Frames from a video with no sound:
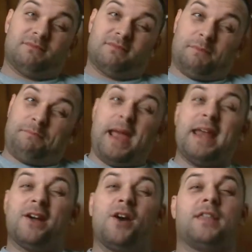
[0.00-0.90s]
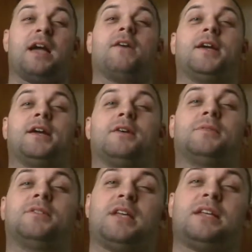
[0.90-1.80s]
Debating on that right now
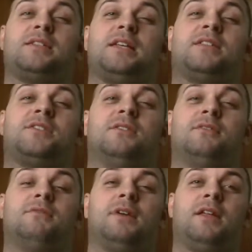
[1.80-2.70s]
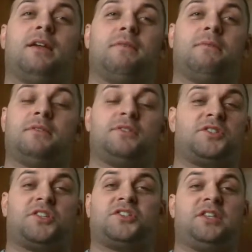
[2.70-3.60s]
because that seat's really
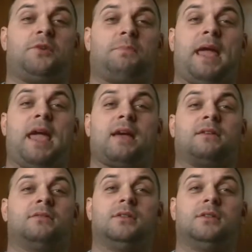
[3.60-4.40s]
just a steel pan.